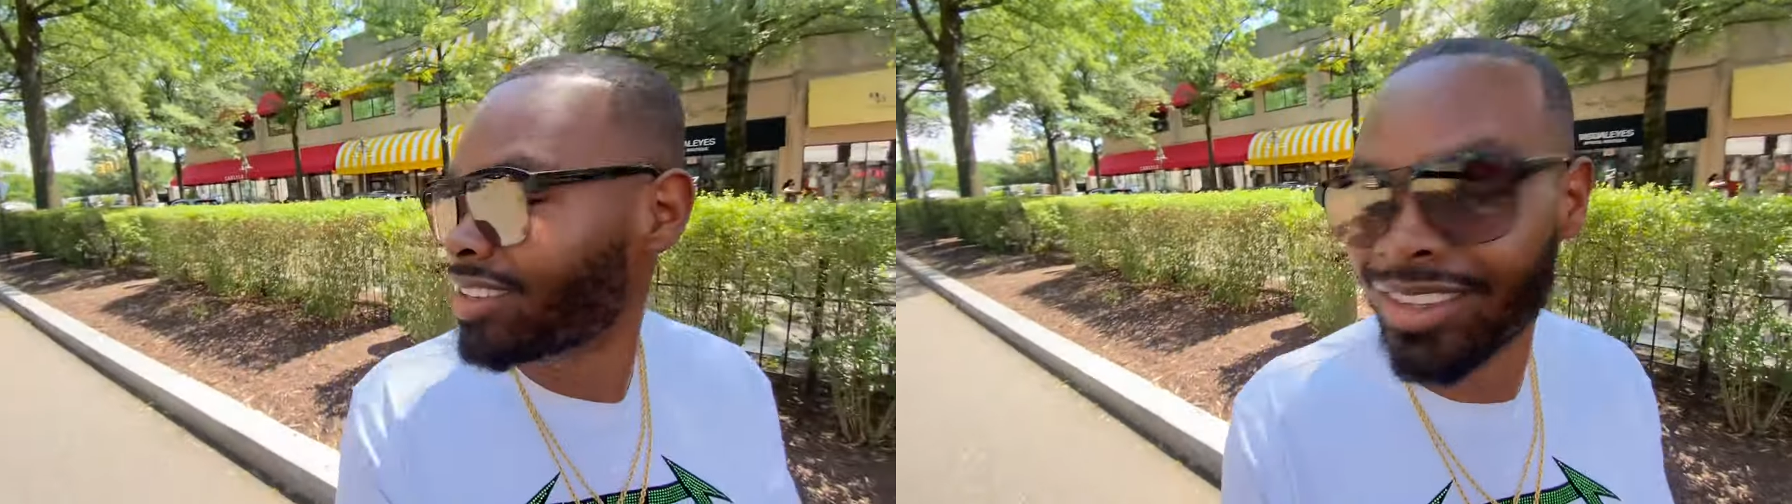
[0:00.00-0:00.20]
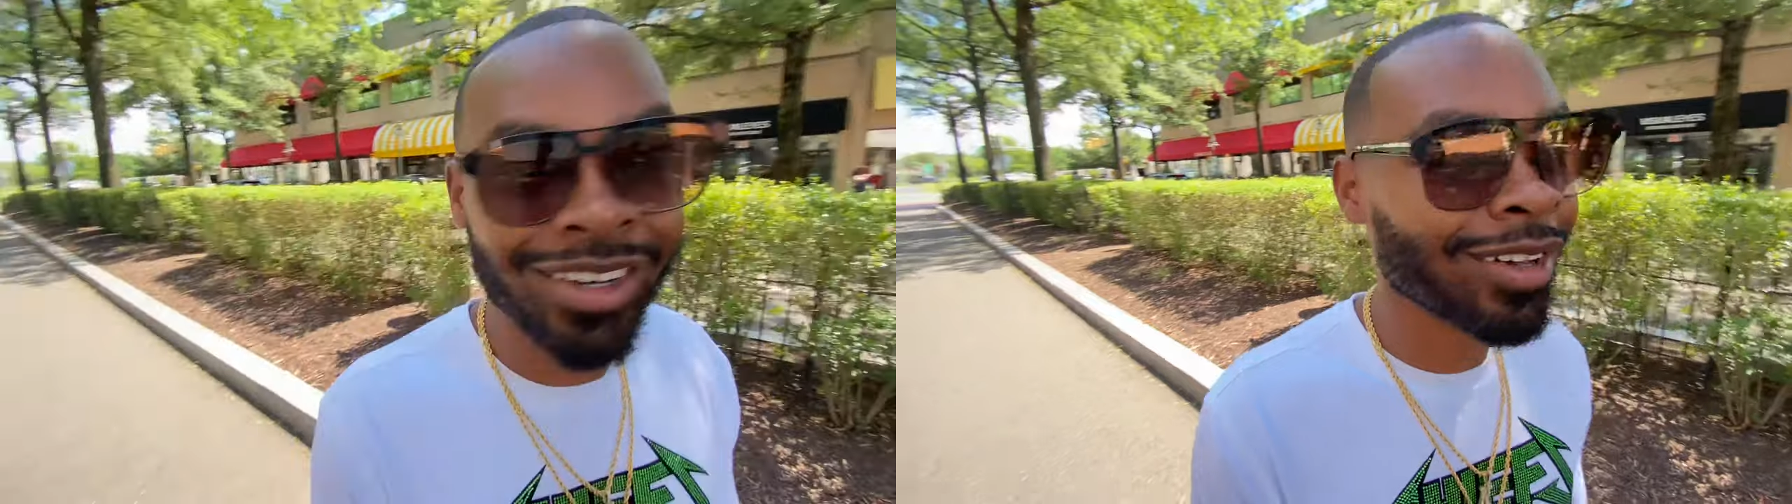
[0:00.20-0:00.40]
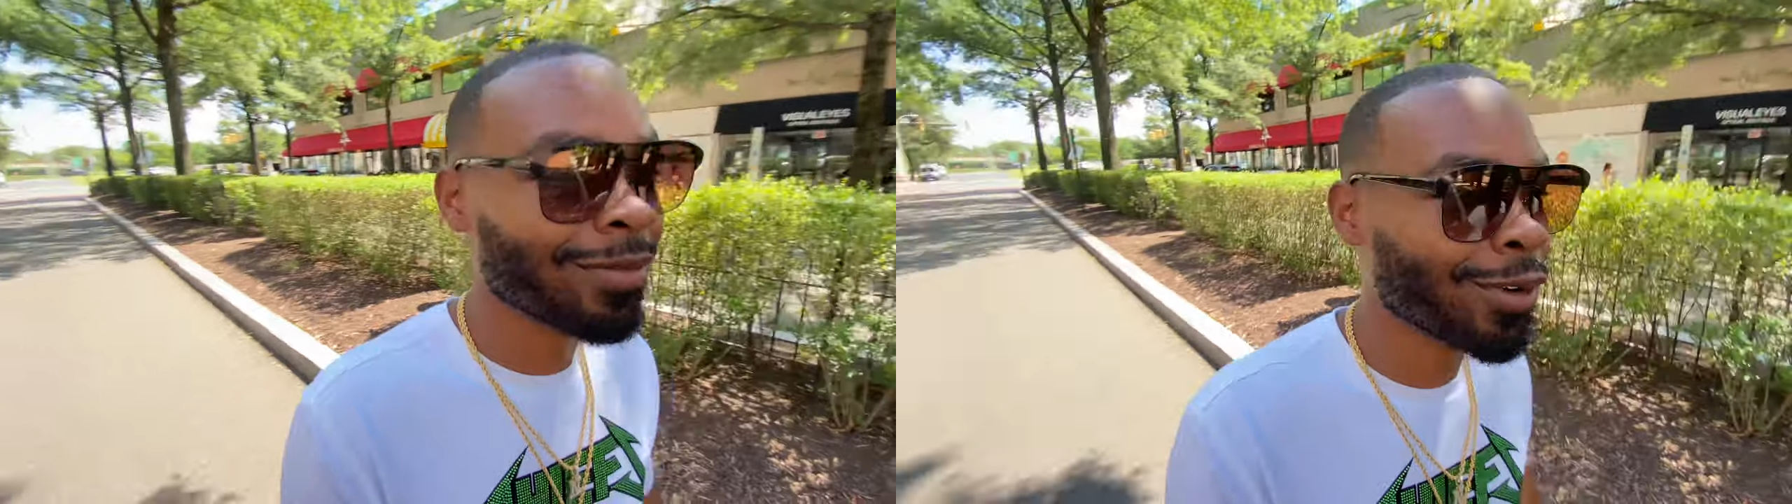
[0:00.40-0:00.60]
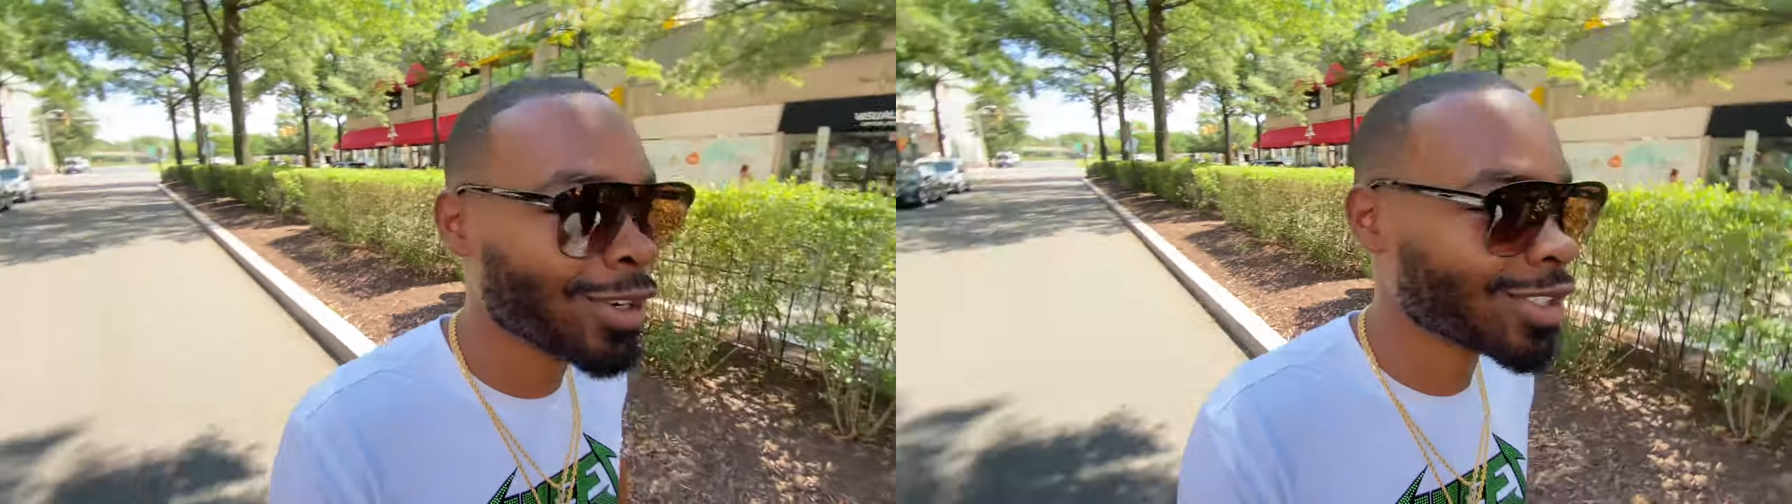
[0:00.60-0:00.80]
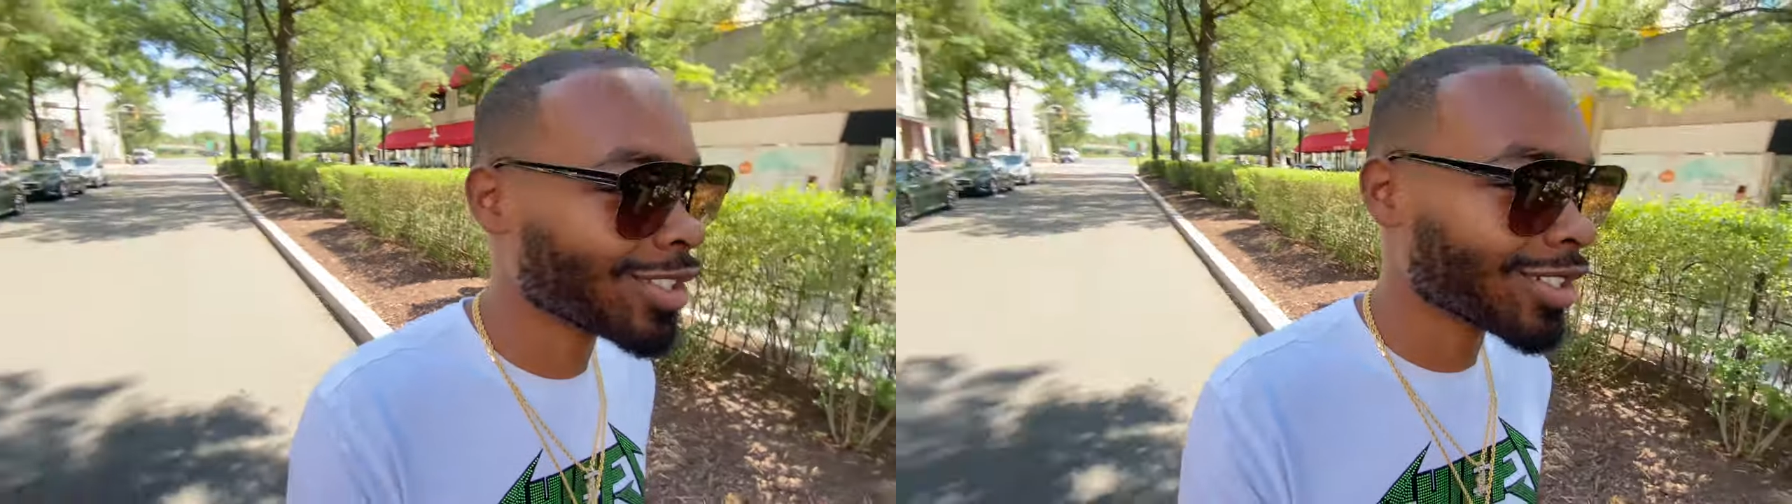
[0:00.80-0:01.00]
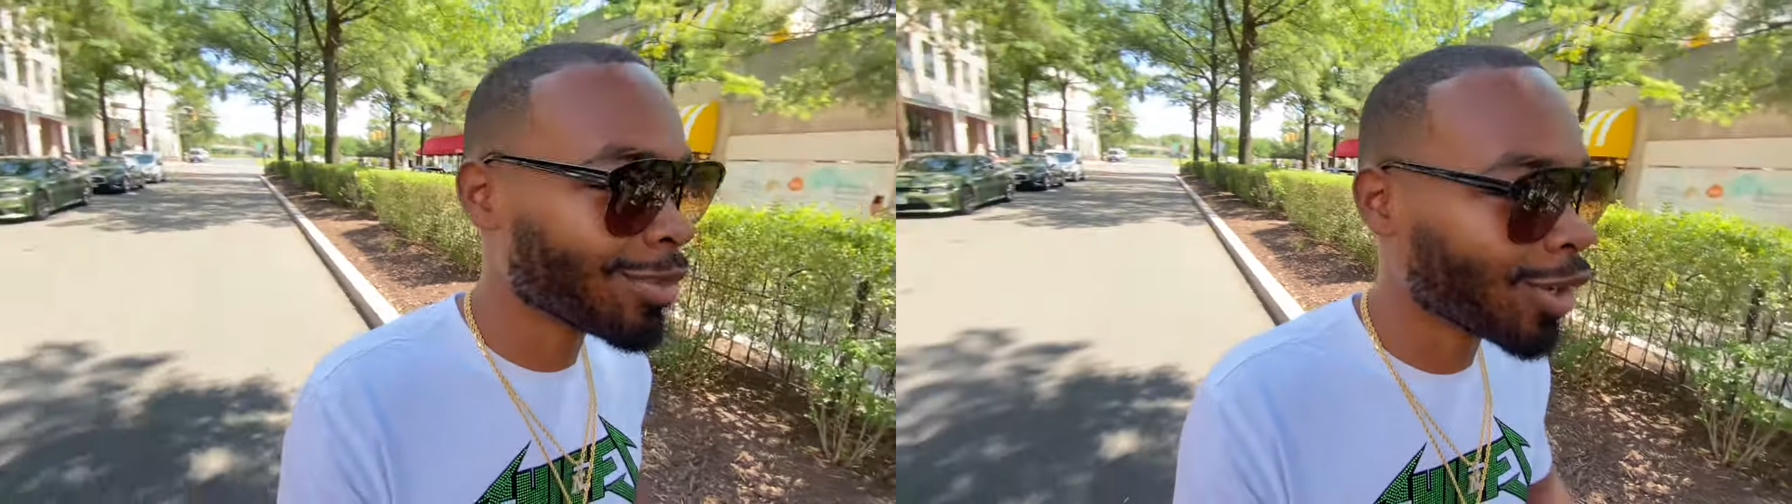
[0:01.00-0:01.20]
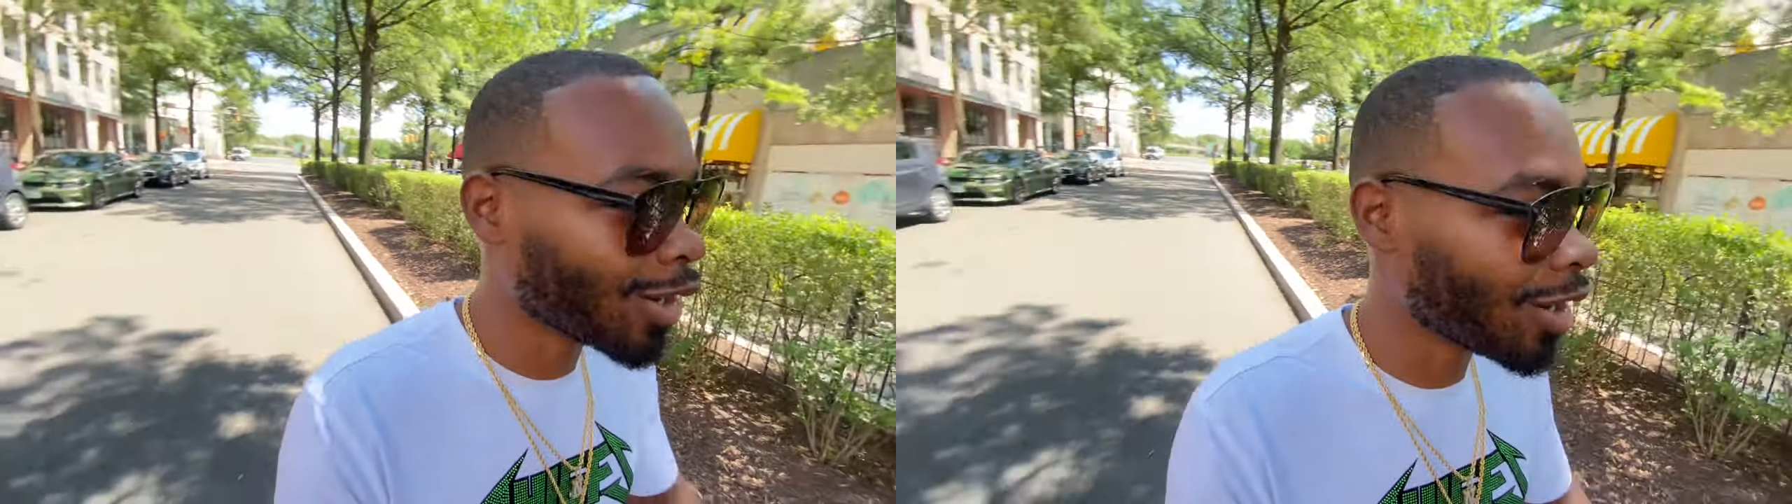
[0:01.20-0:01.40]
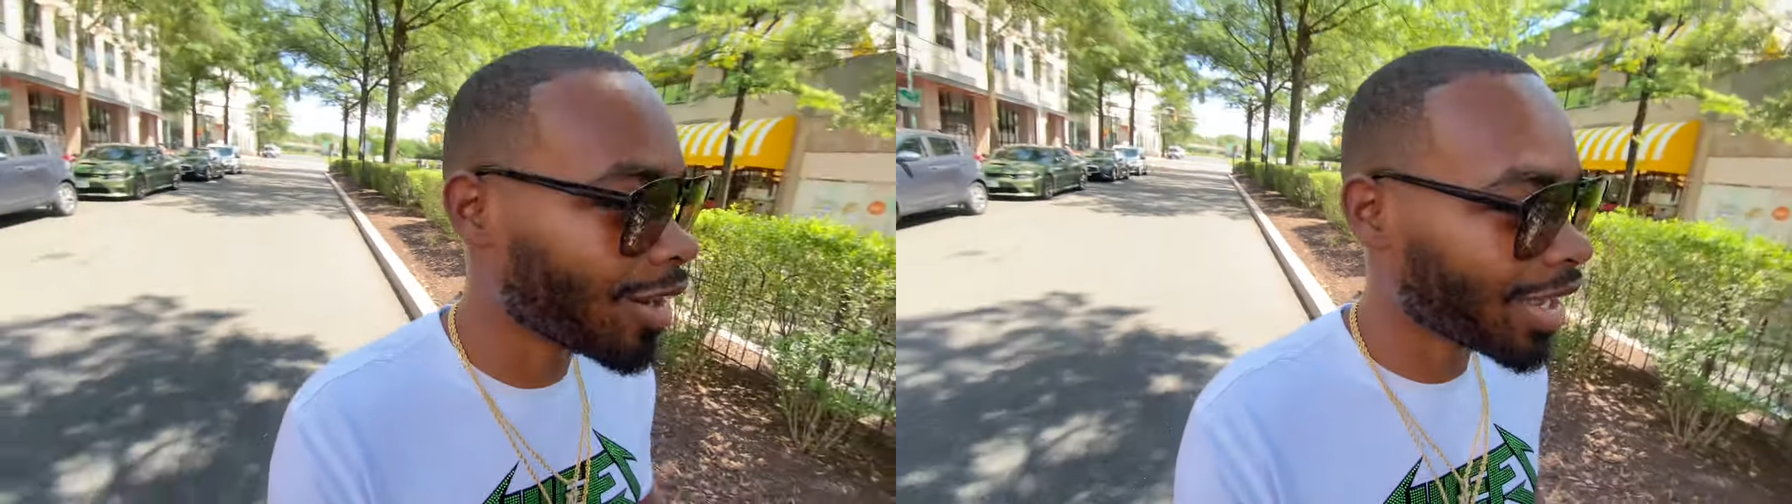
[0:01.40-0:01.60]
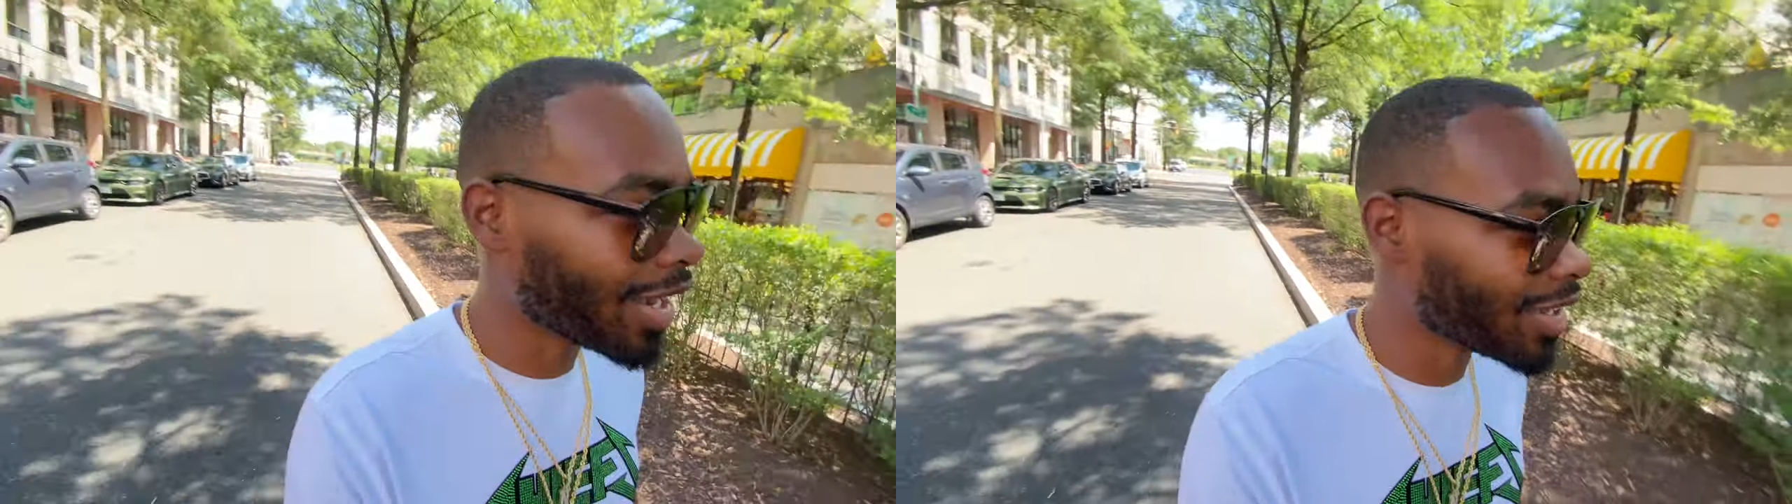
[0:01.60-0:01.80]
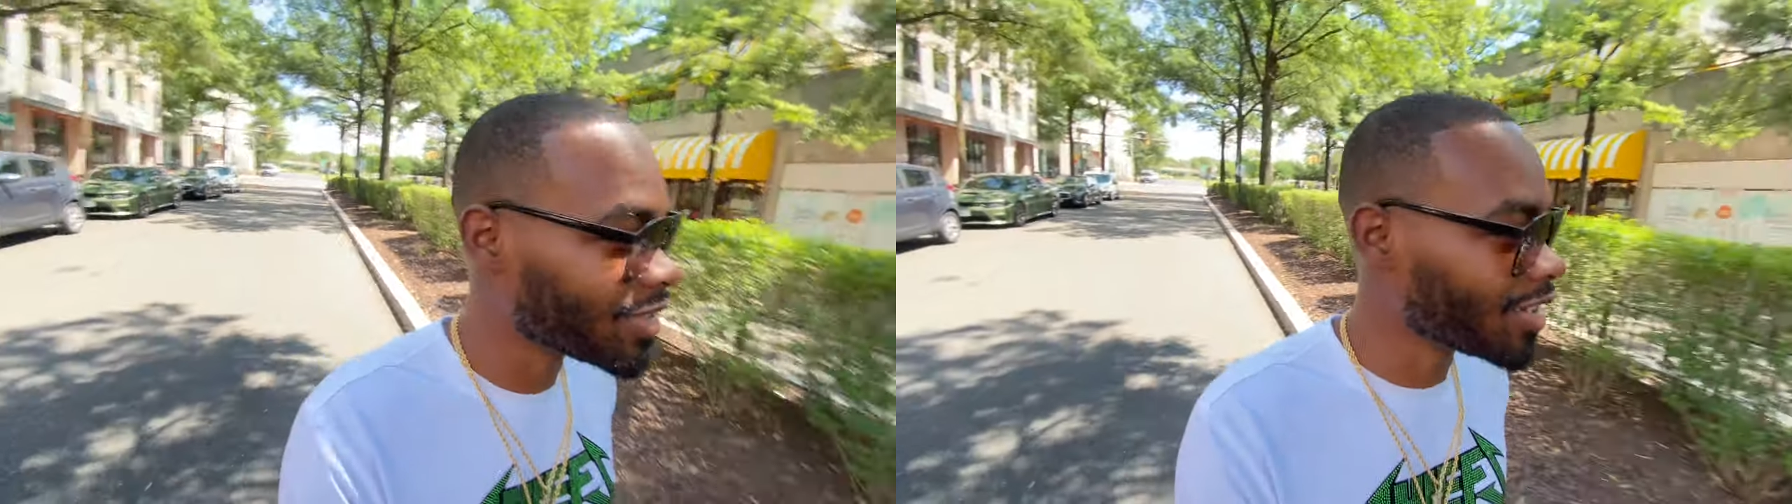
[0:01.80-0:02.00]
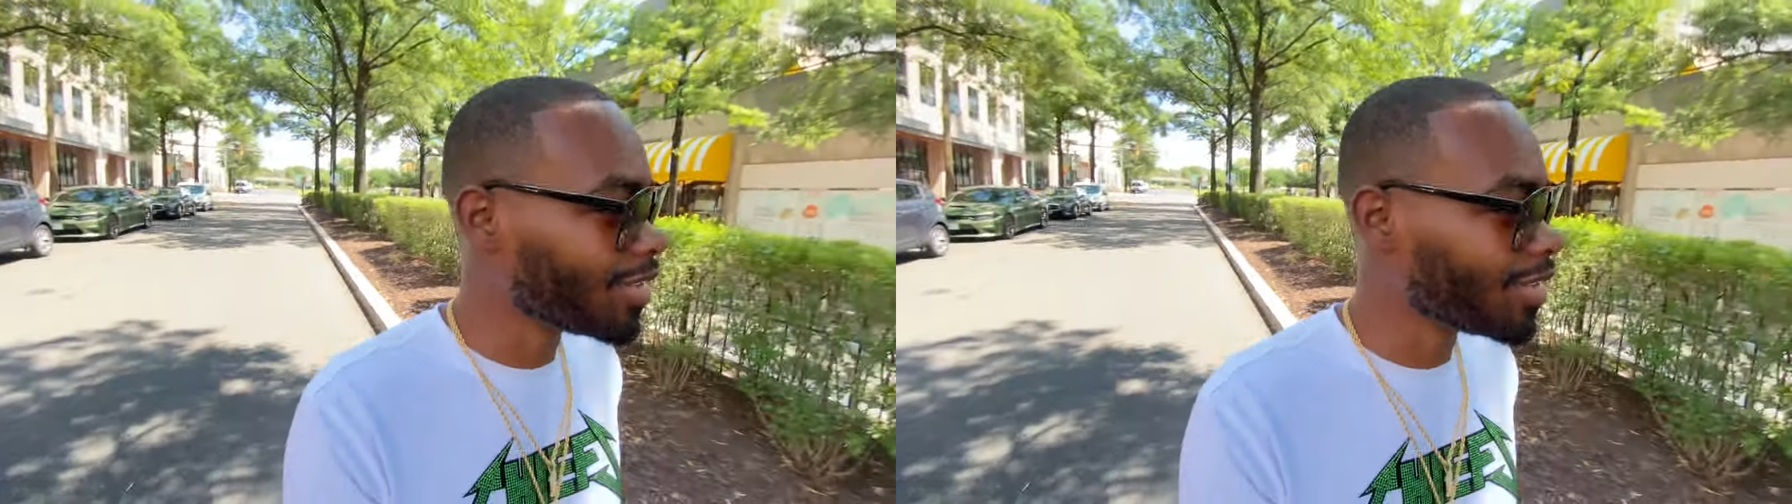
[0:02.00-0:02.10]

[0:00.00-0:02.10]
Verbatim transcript: looking forward to some more car content,